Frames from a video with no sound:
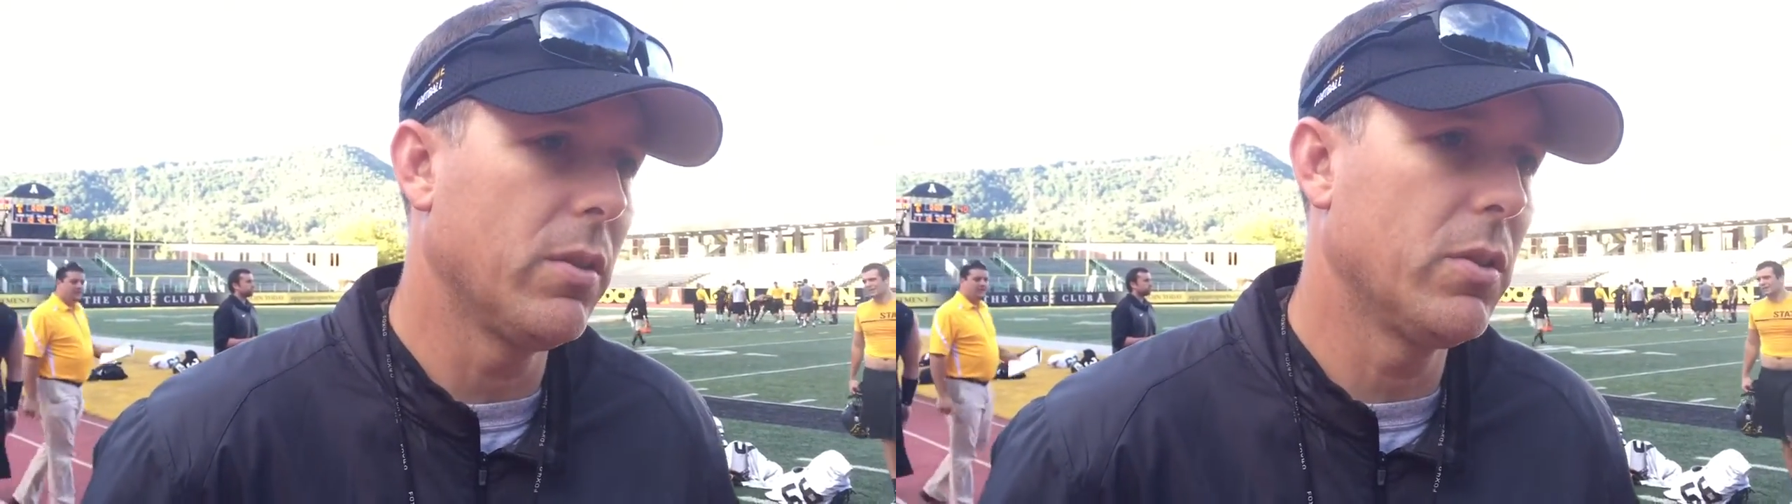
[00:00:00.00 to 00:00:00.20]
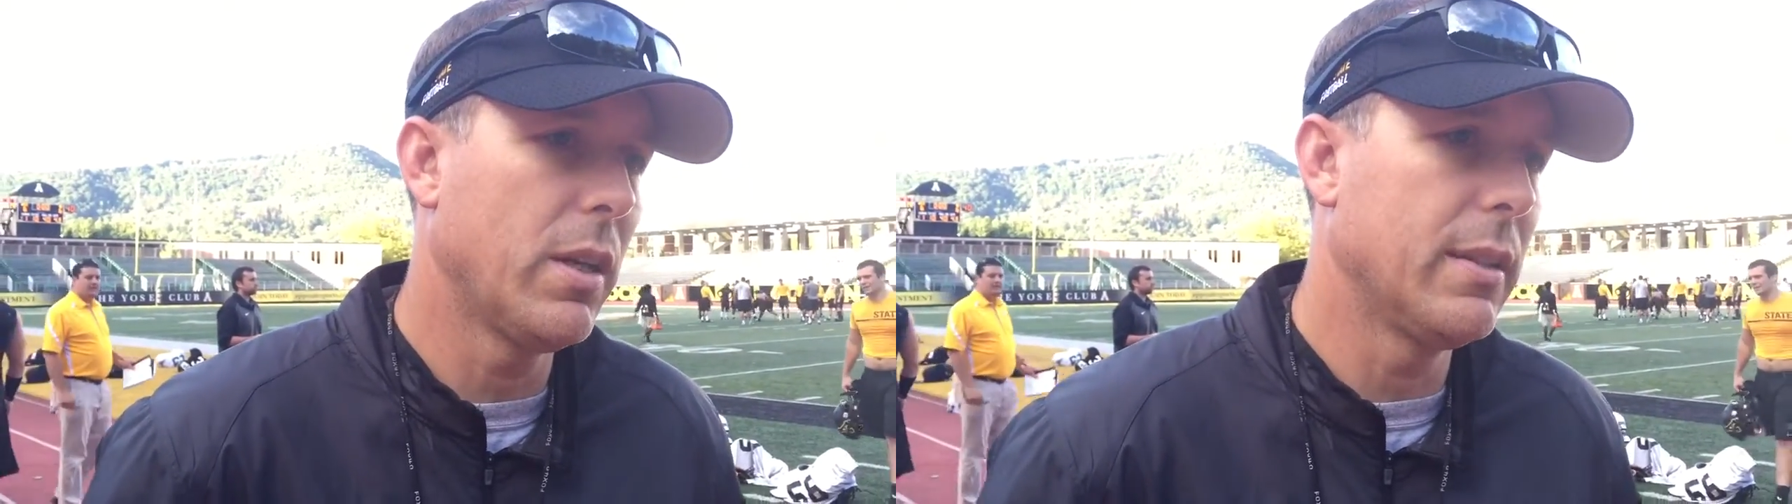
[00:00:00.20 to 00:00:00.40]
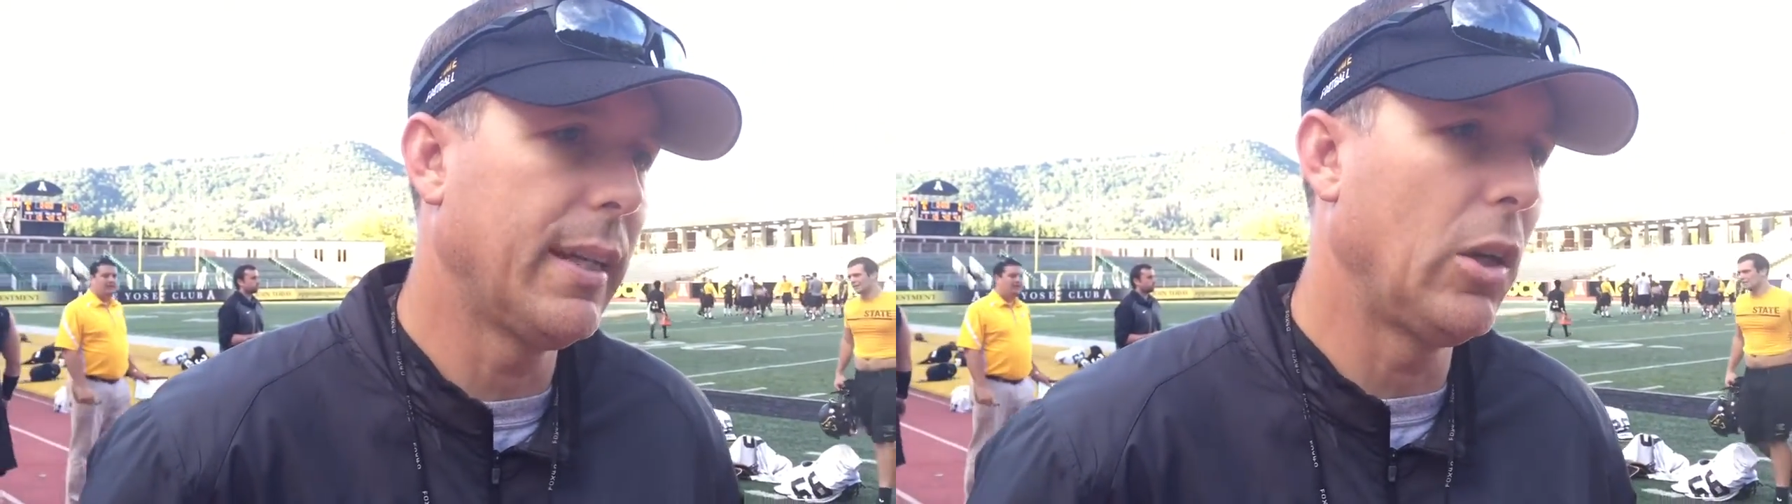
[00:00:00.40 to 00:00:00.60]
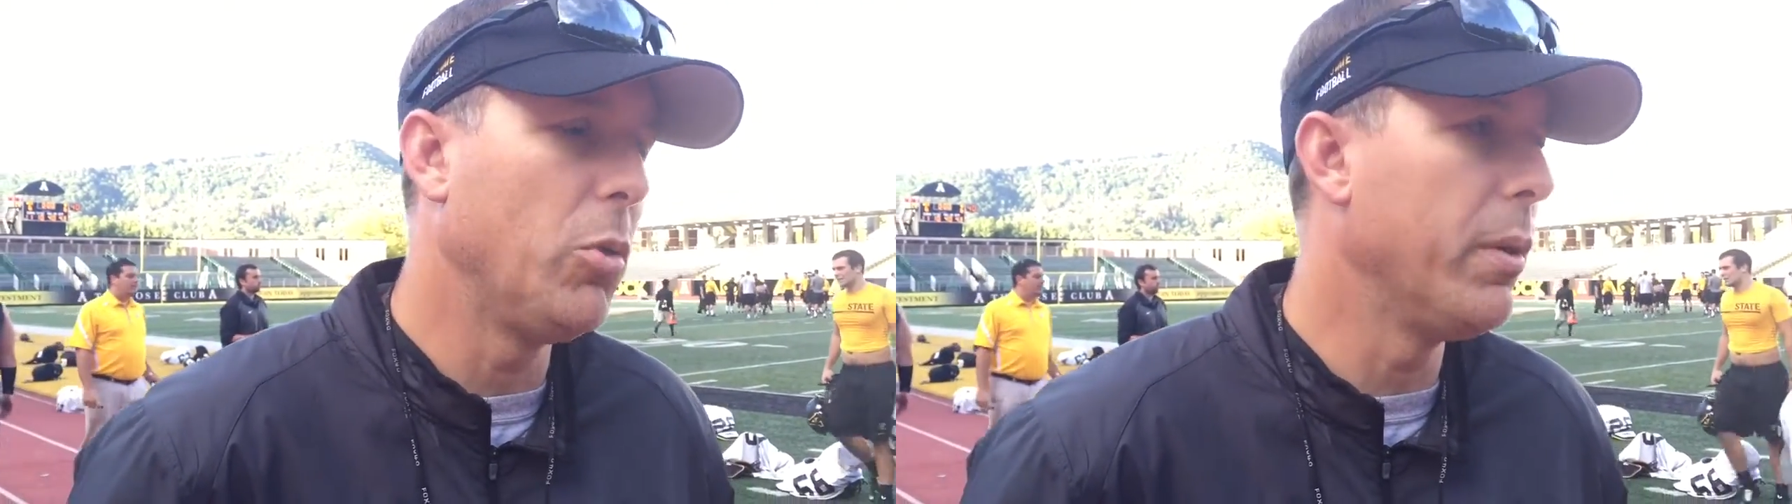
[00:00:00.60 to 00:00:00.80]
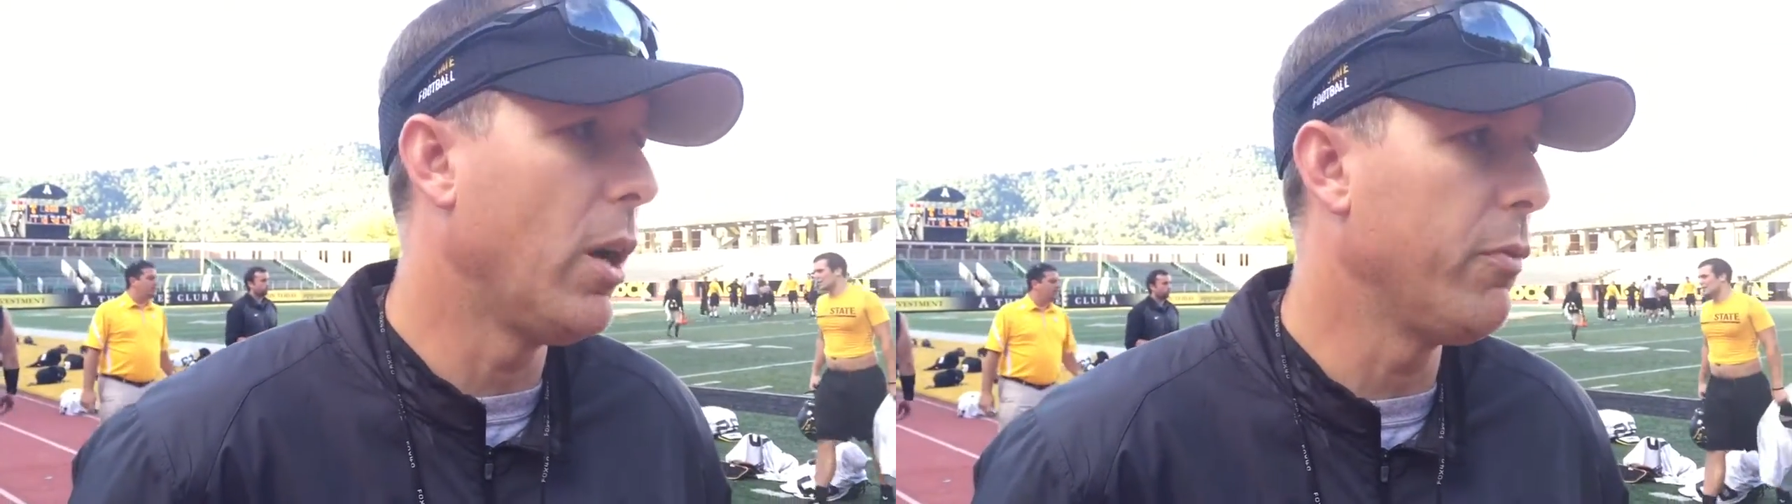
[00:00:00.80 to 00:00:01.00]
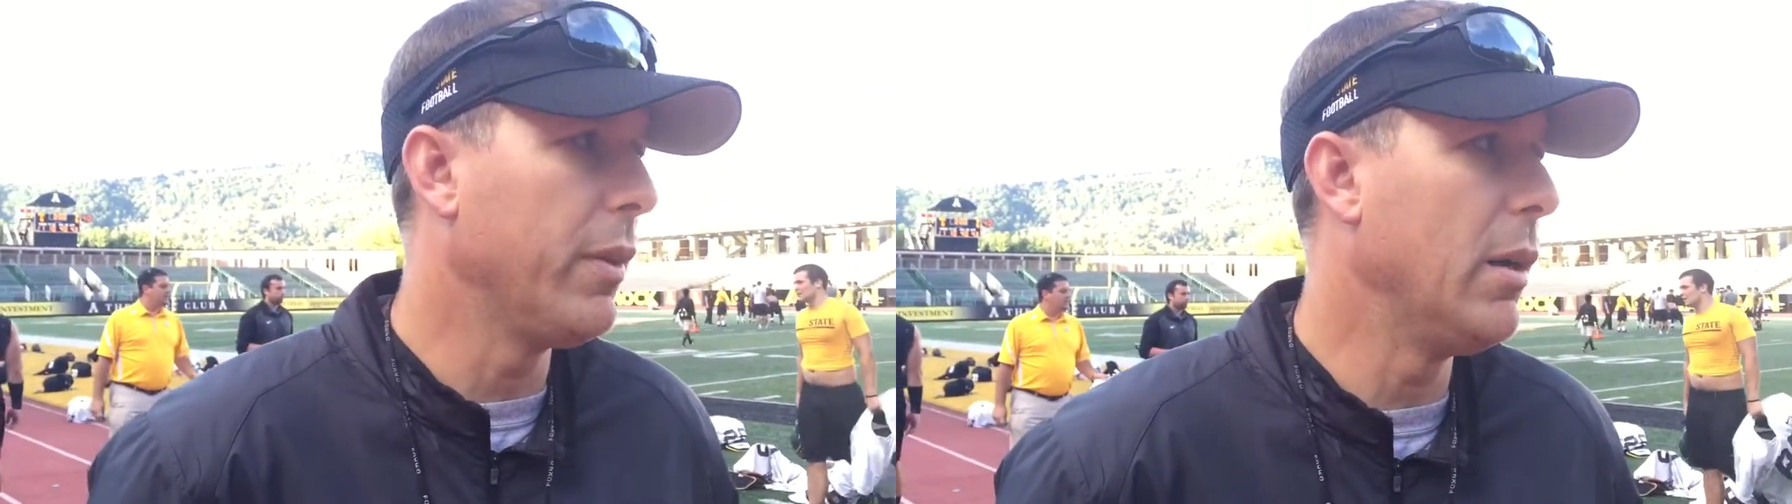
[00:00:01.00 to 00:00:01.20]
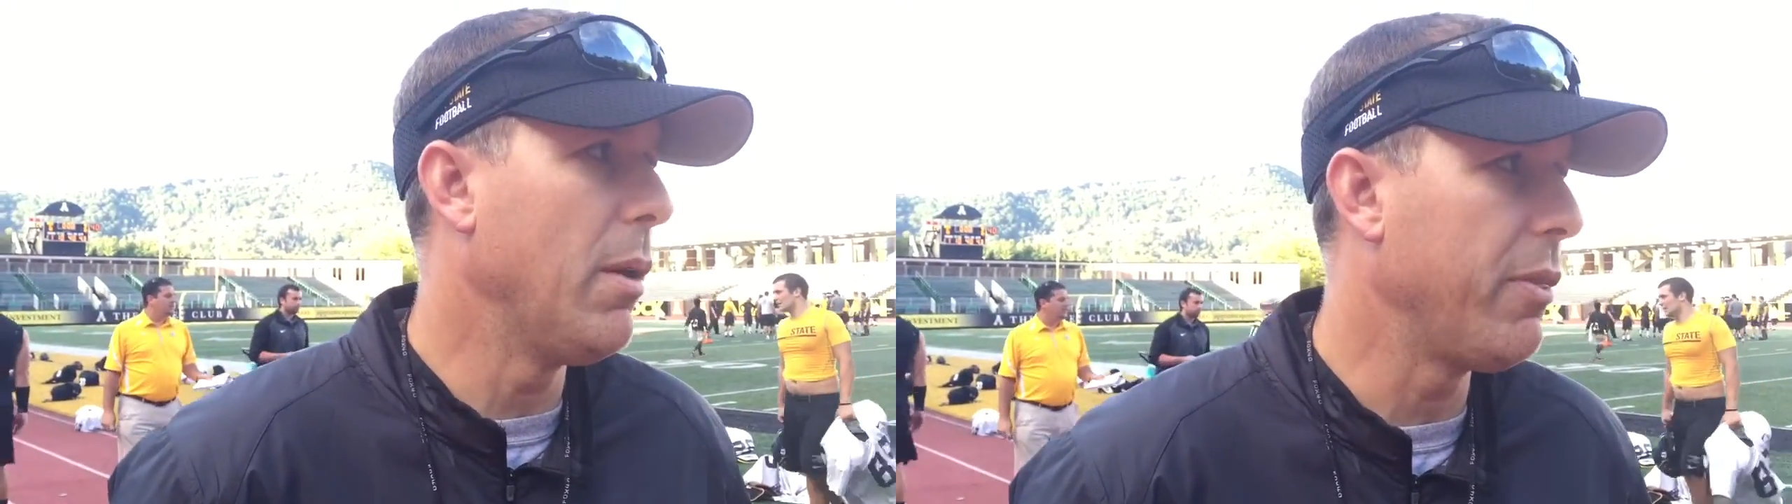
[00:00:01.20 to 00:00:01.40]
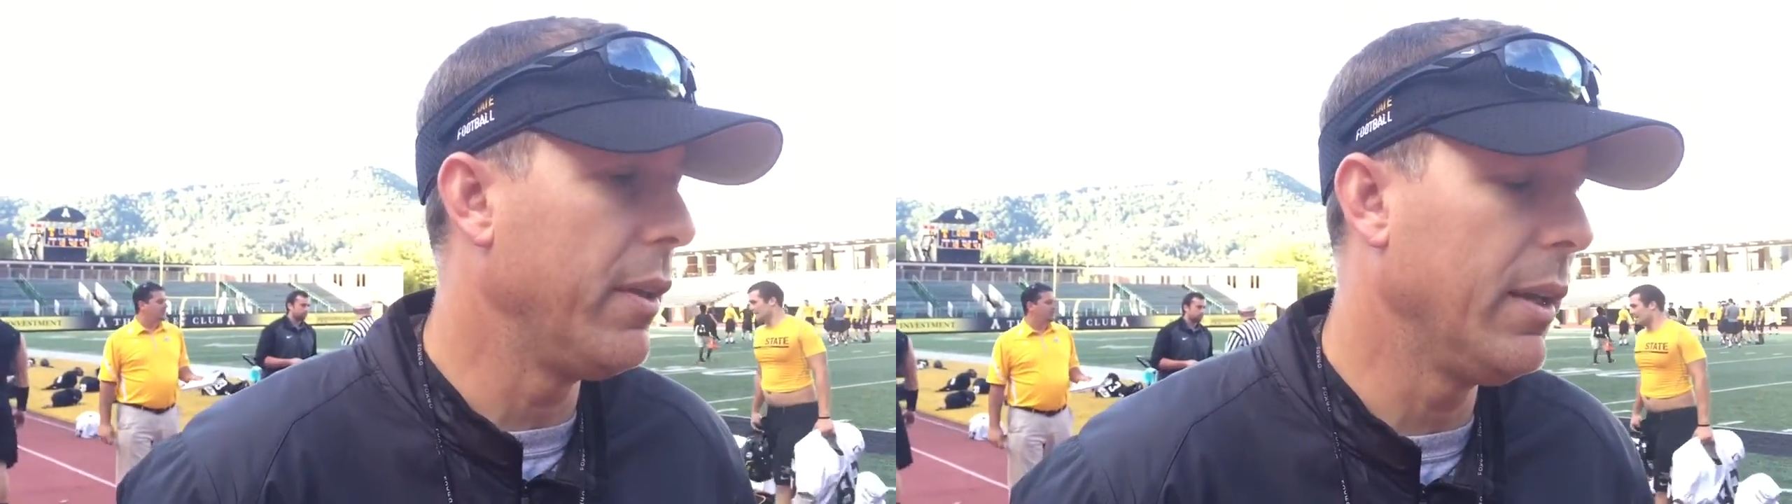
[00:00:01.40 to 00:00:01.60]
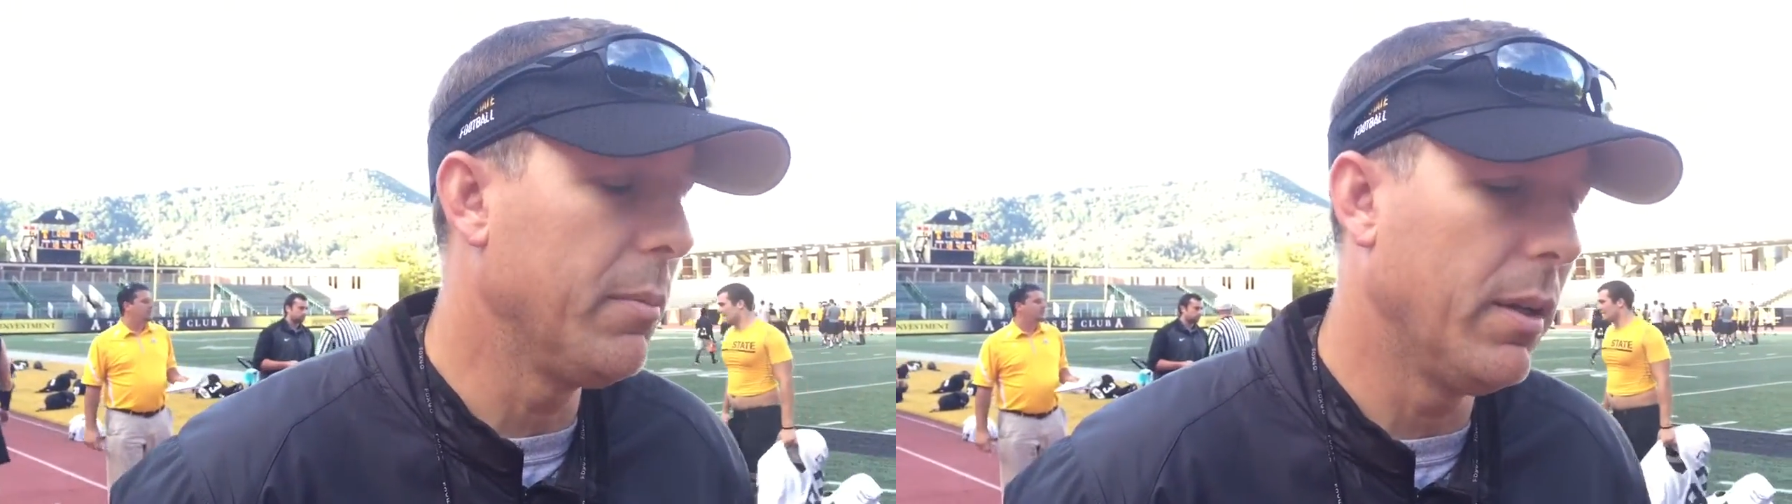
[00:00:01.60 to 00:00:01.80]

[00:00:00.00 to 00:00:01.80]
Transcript: so they're trying to take a little bit off of him, I think.